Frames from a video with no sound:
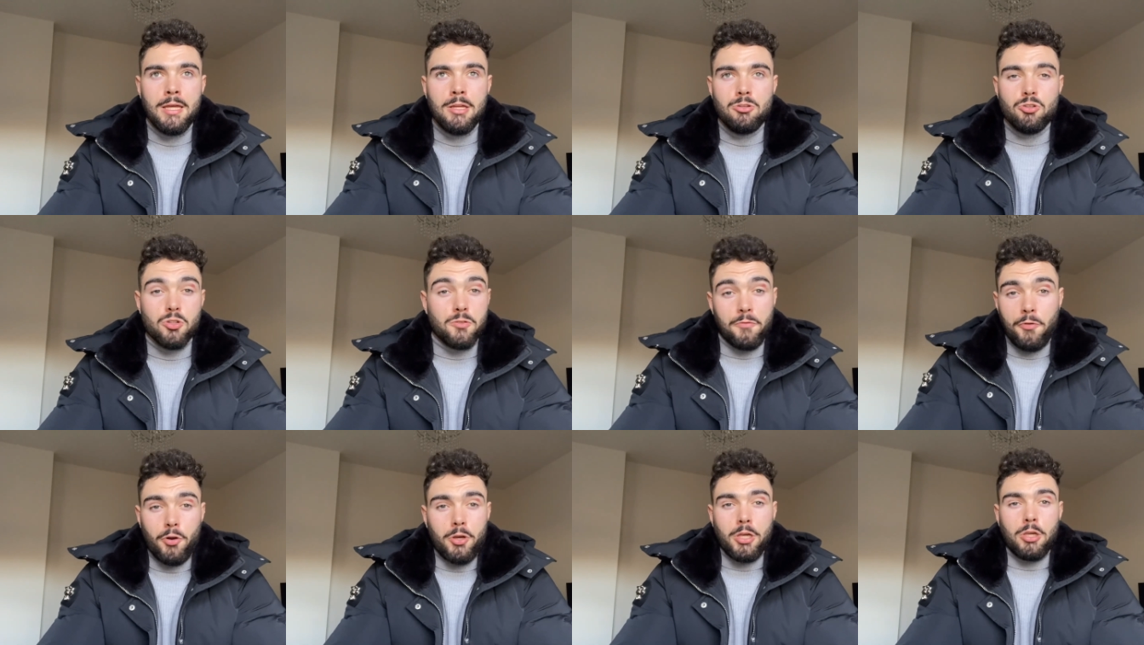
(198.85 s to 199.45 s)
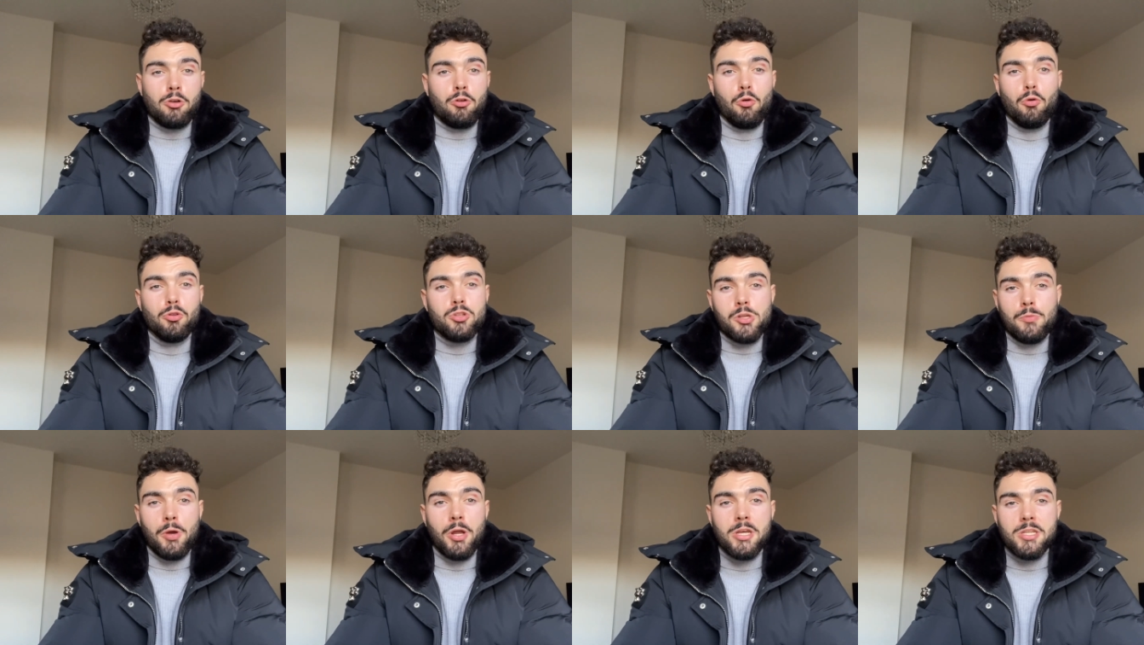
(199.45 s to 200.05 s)
just fucking cool
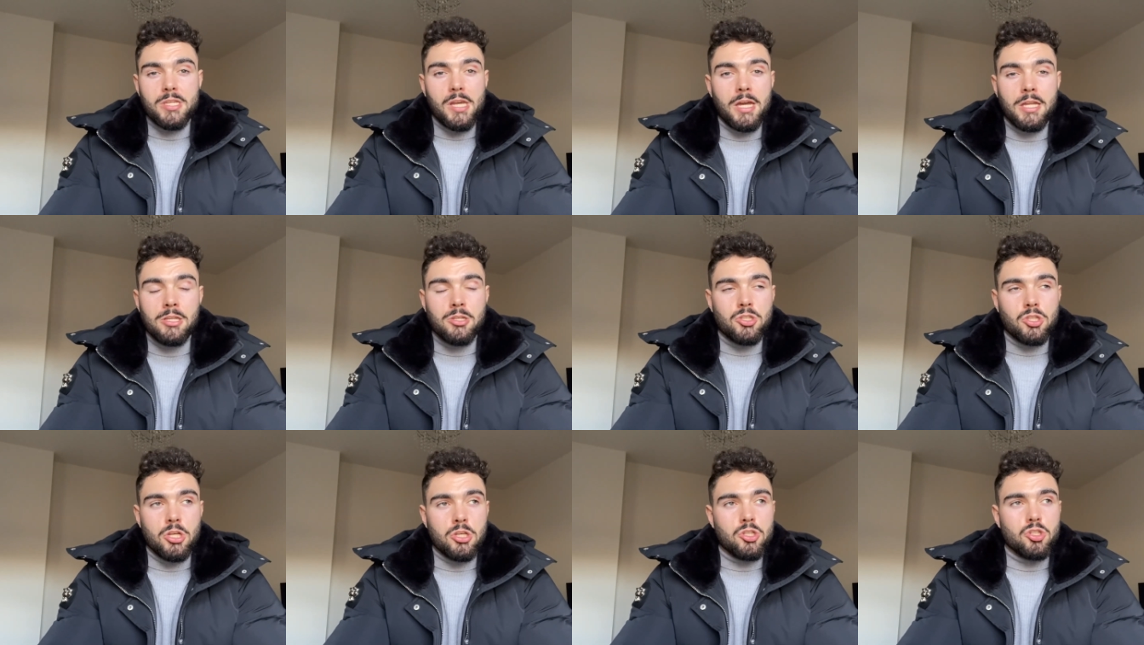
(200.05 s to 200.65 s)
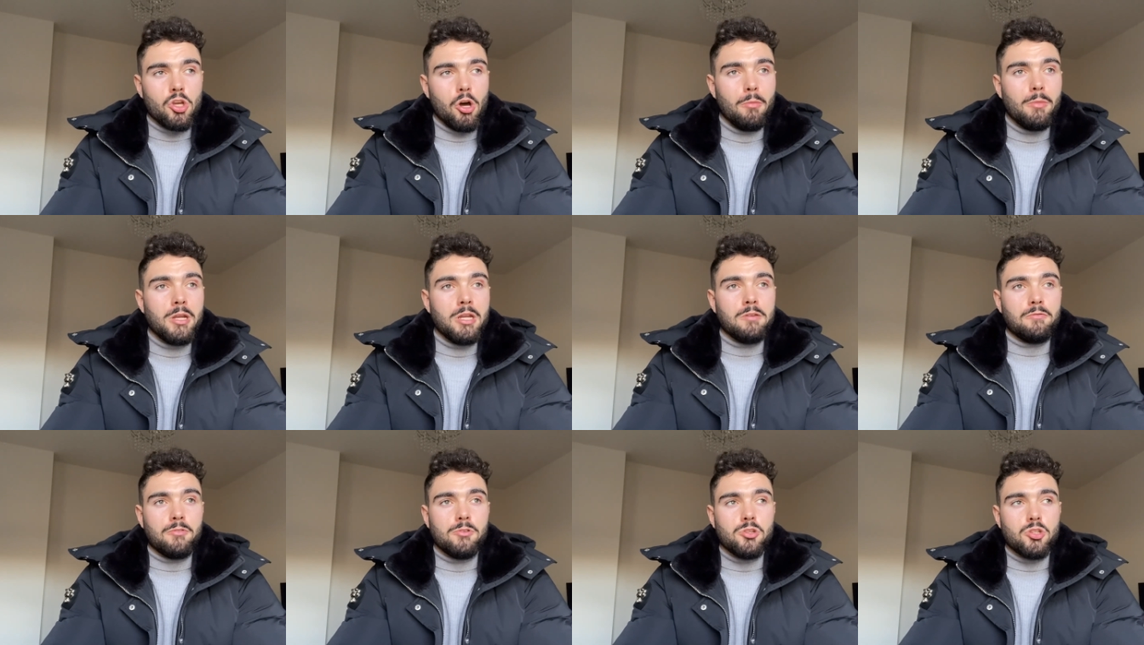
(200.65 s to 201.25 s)
to be honest like there's, there's so
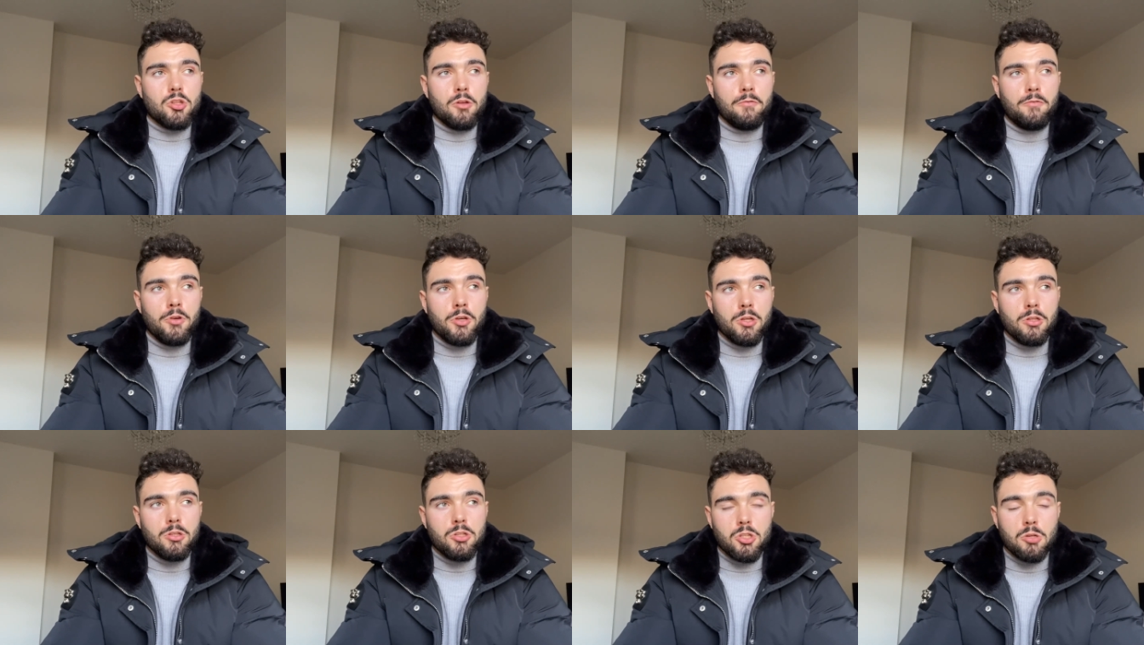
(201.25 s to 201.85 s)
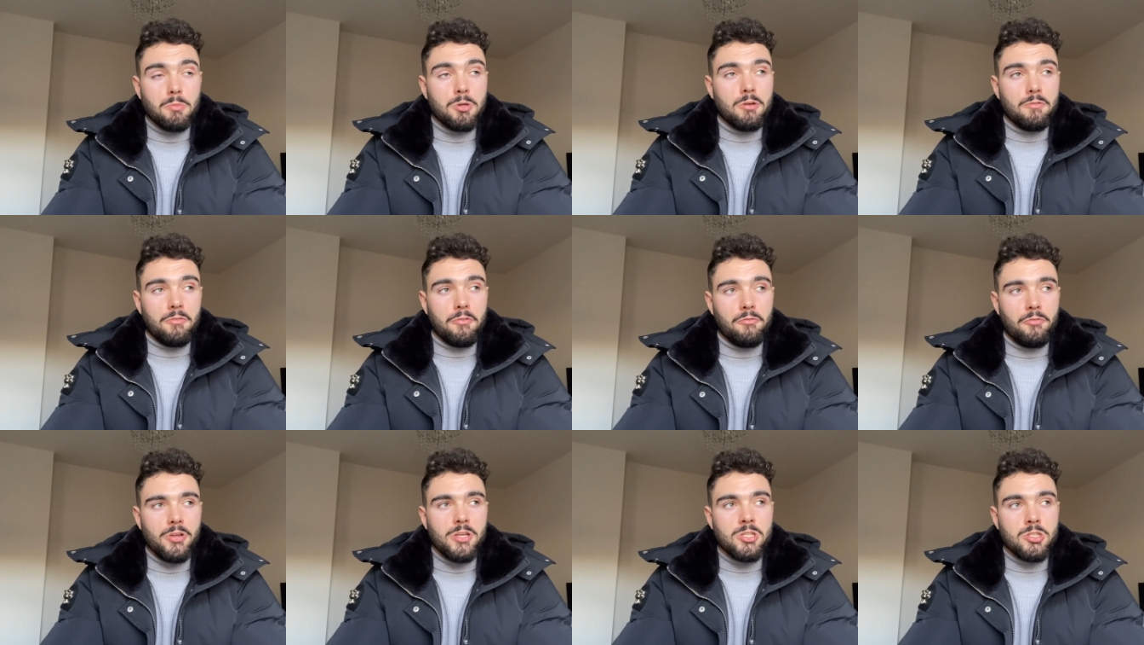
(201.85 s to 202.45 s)
many different stuff you can so many
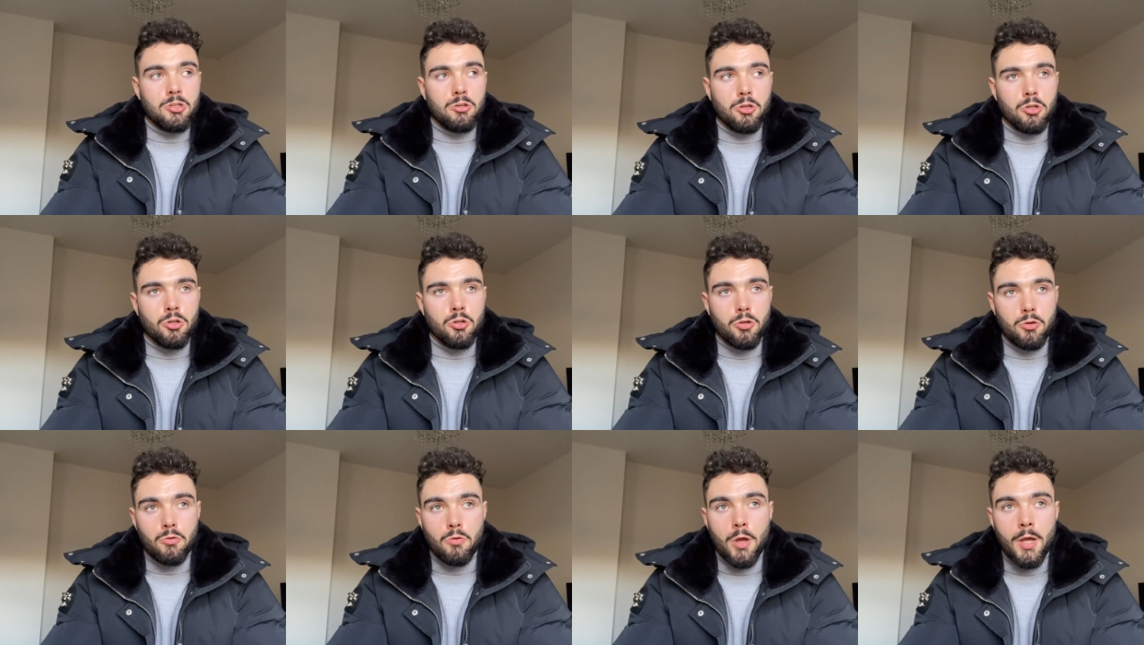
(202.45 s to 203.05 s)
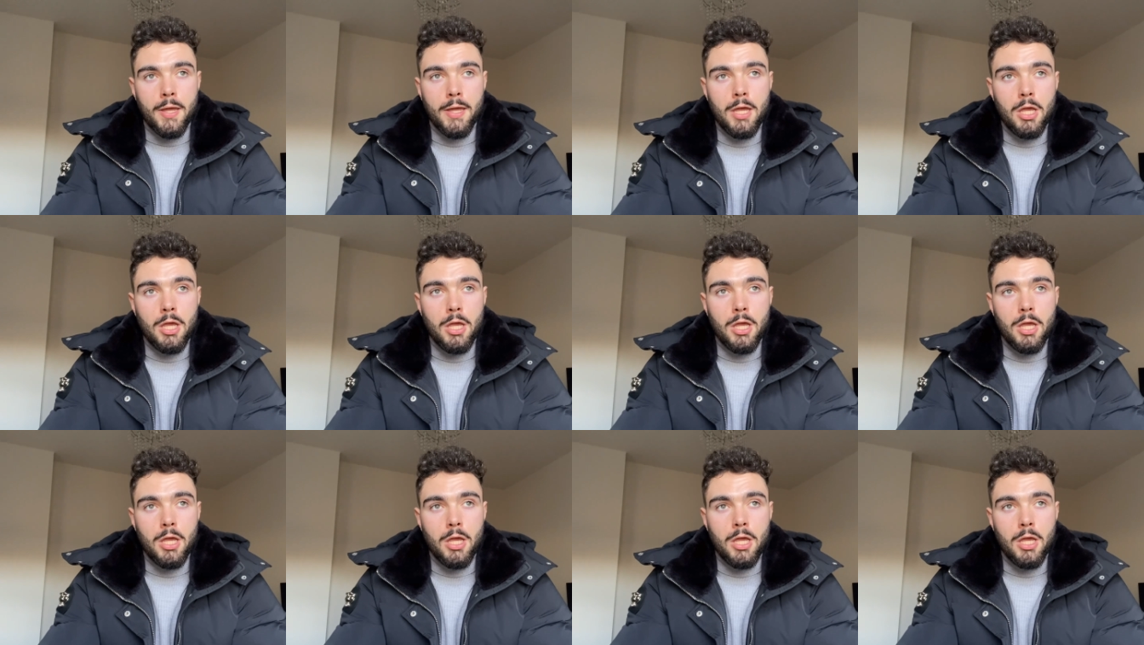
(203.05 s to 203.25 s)
different things you can do